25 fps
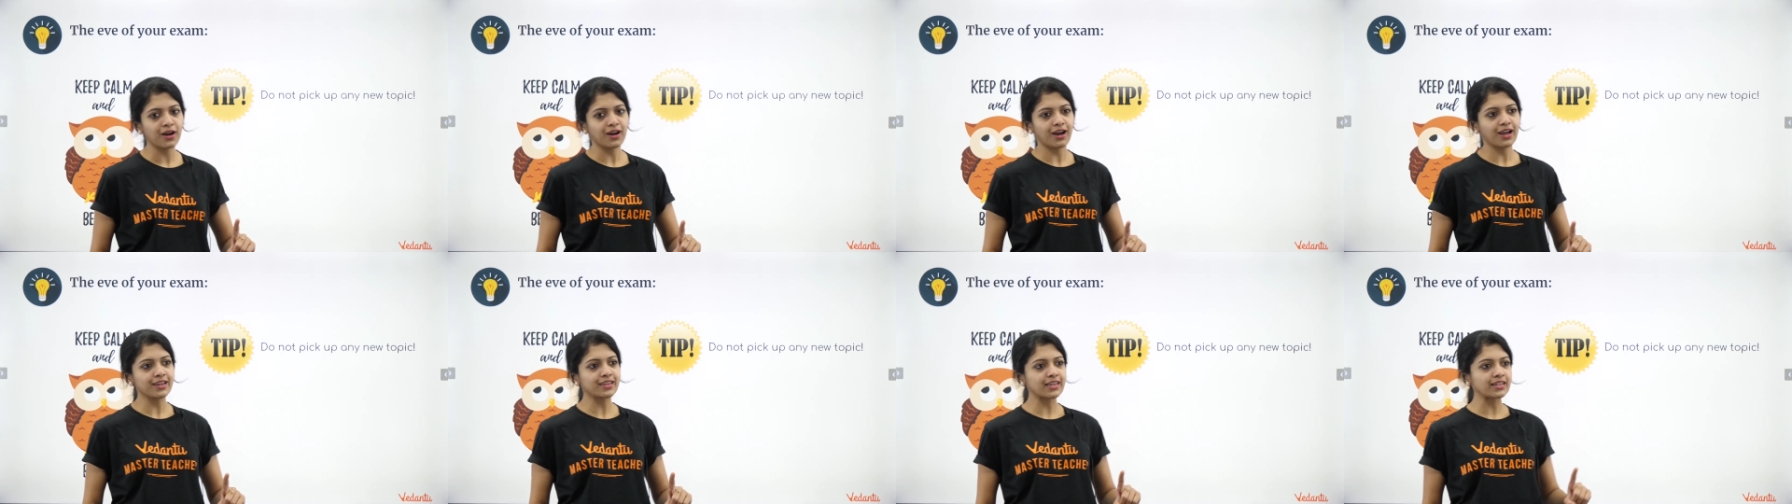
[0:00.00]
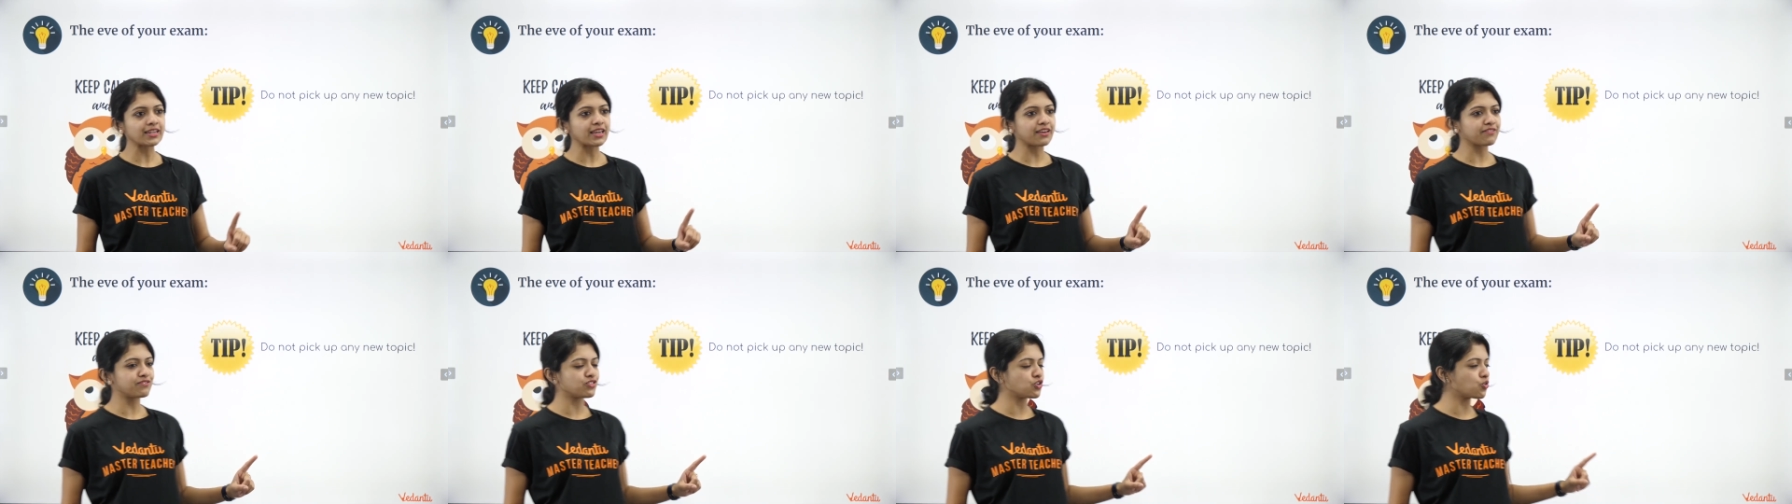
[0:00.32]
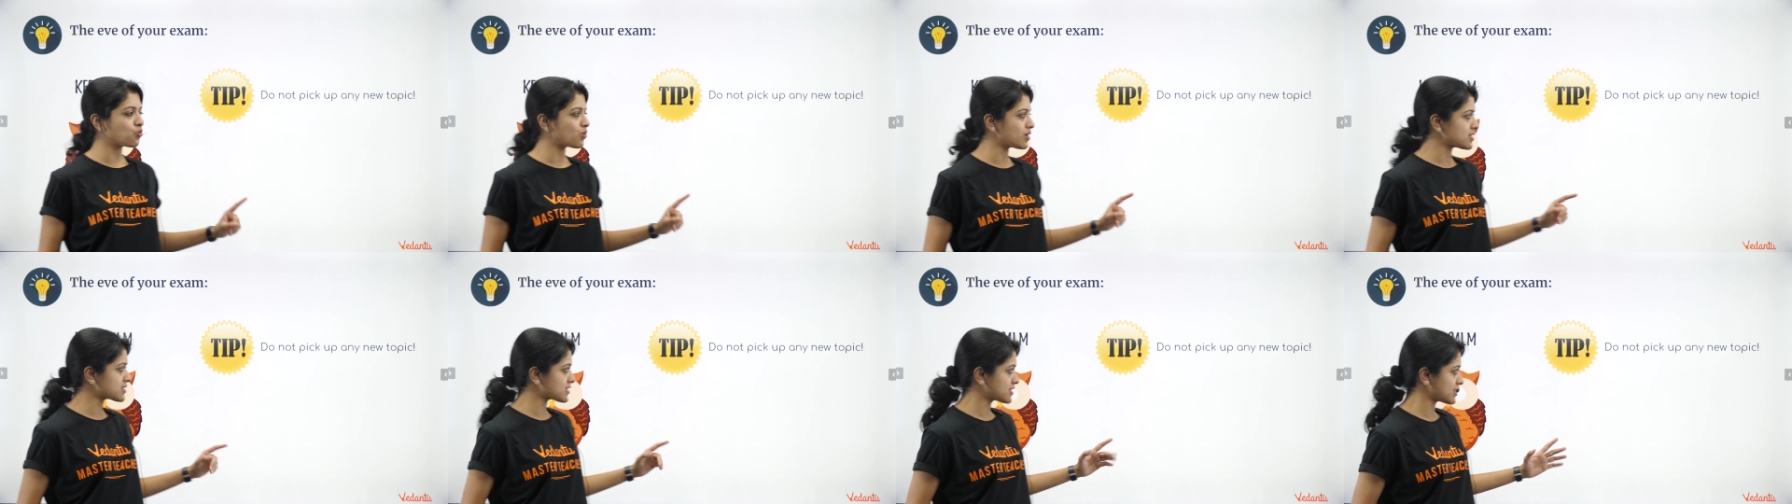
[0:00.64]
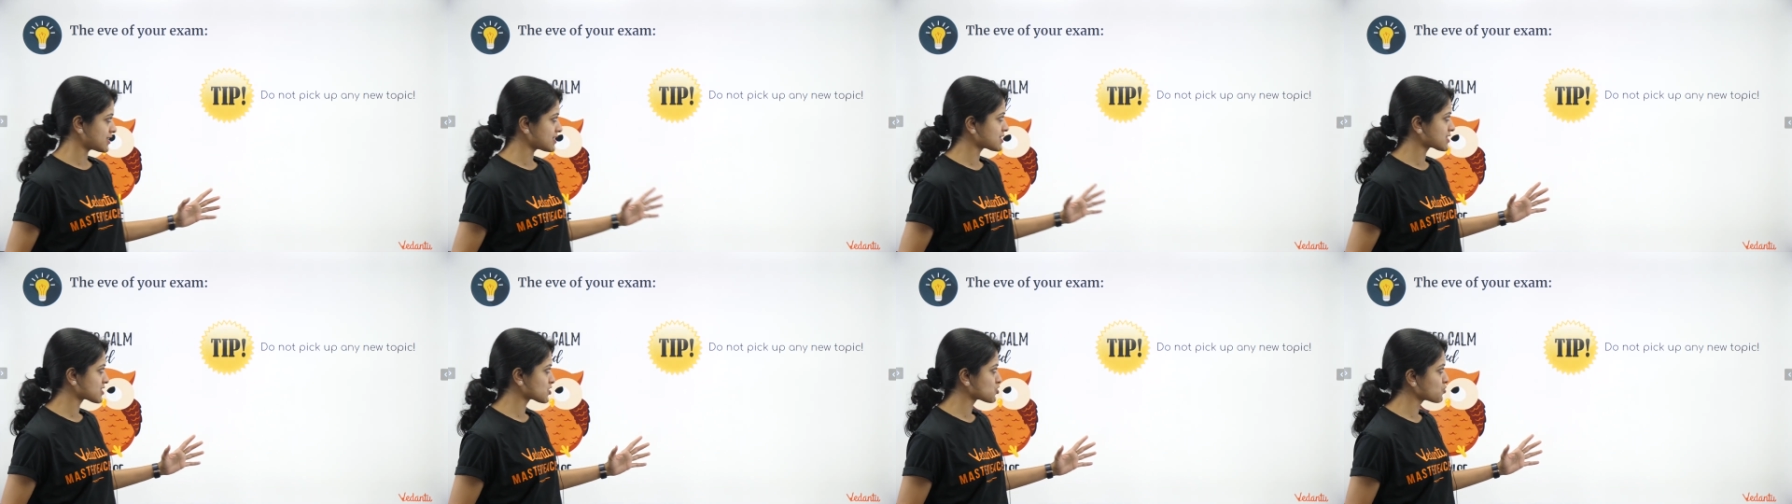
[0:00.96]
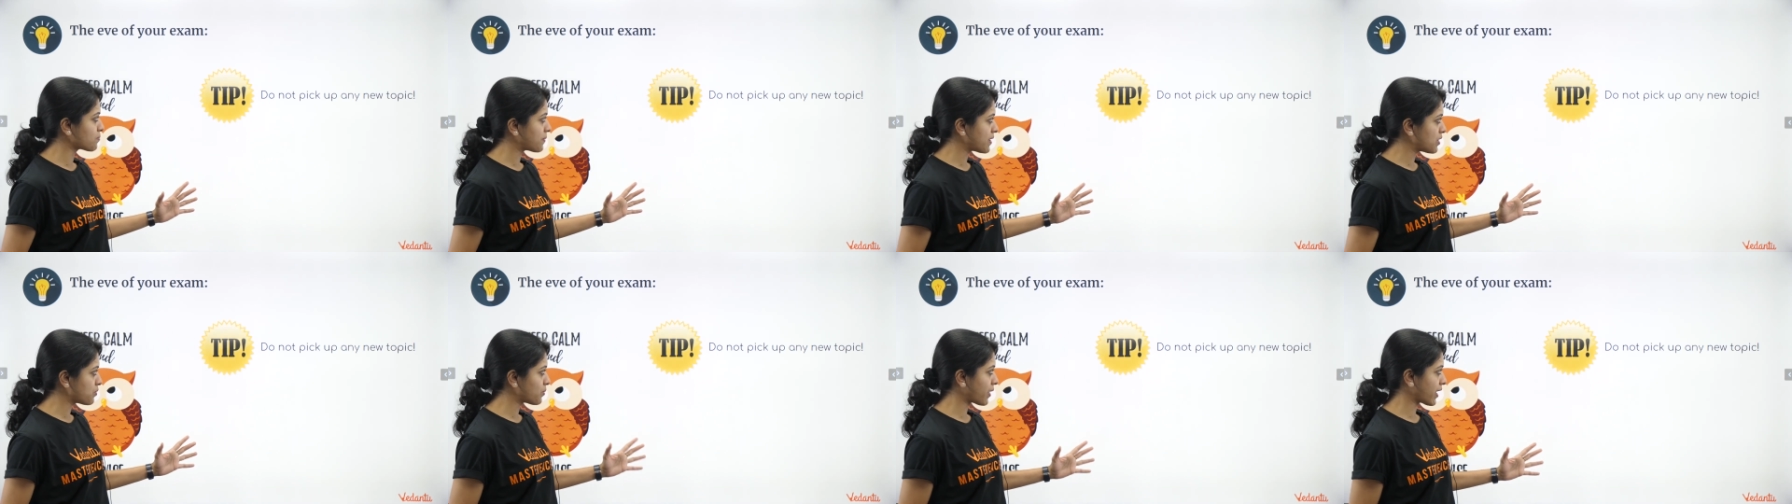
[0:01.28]
I can give you is this, to
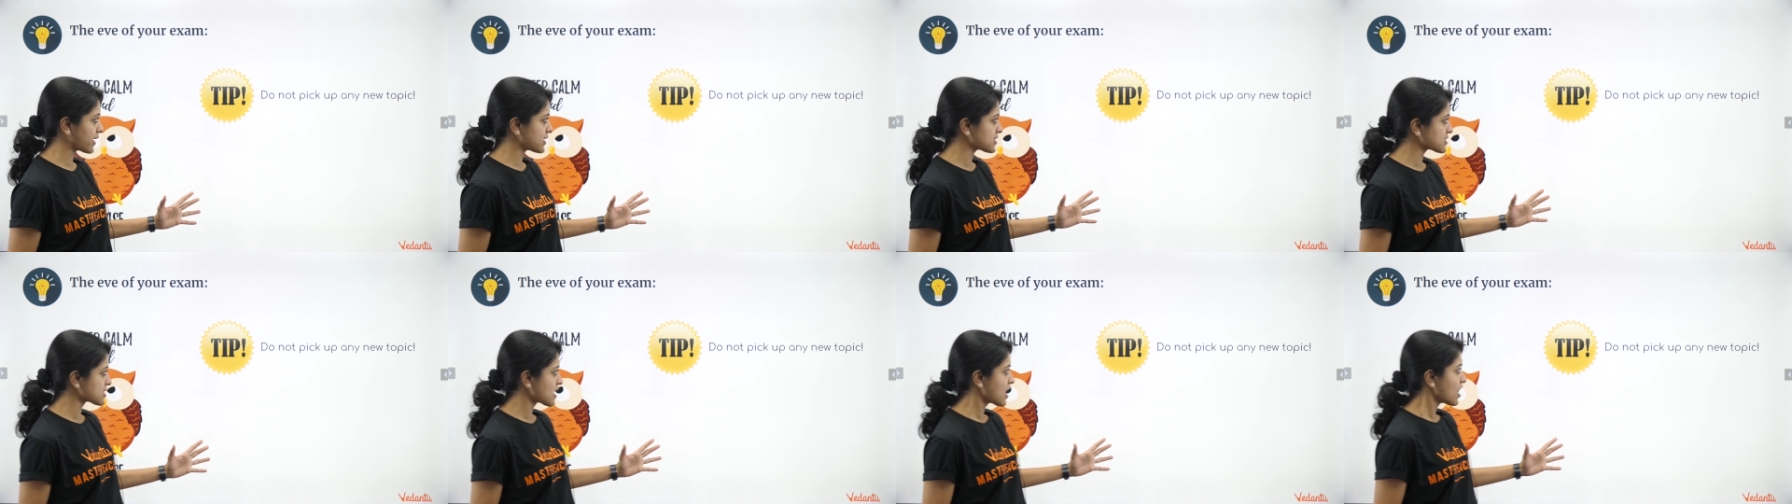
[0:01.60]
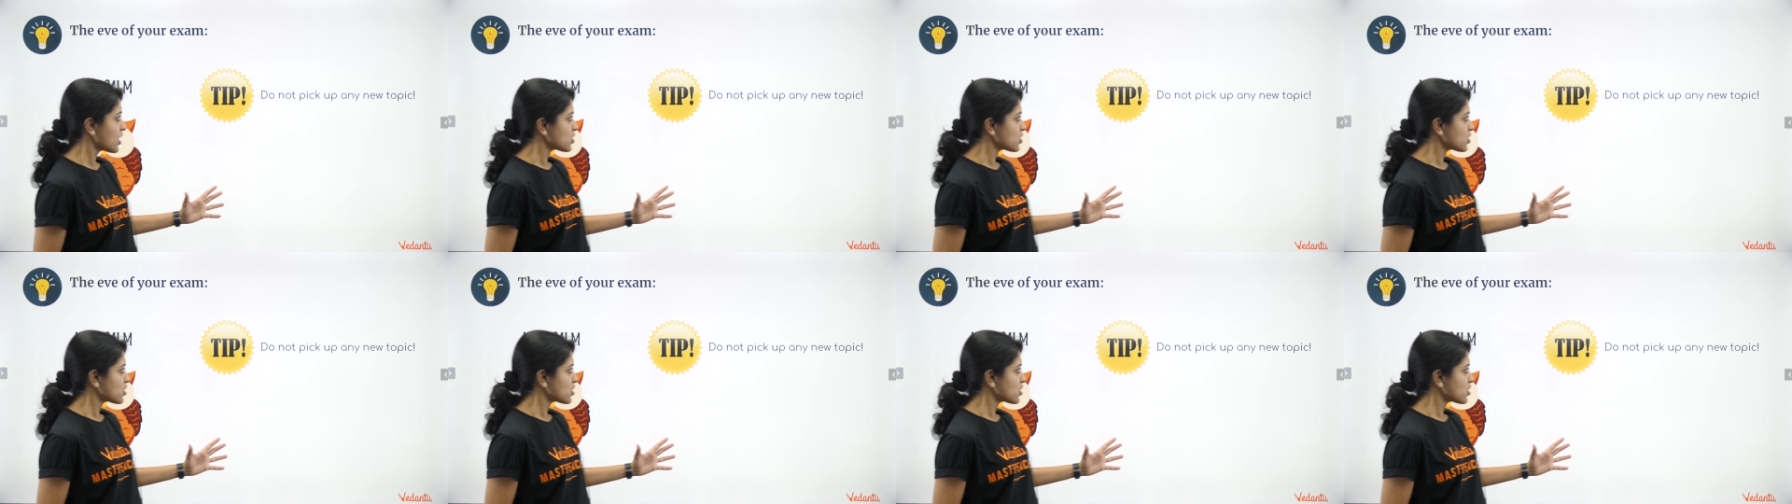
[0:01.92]
be wise.